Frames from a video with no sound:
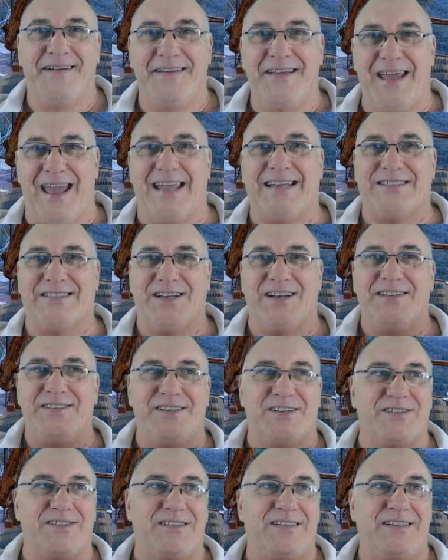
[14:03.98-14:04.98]
actually
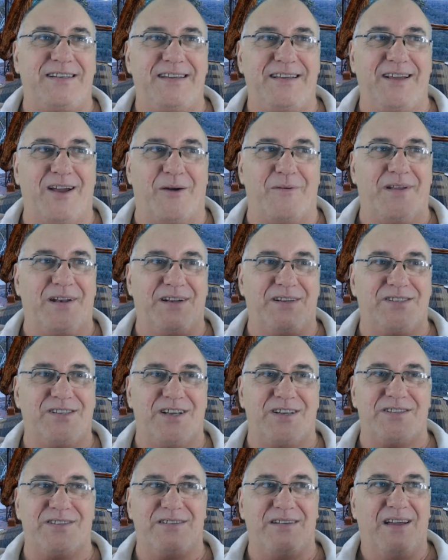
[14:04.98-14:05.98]
just, I mean, it's
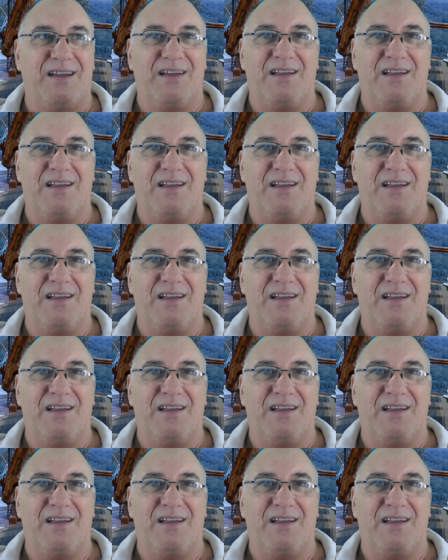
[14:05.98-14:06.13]
just,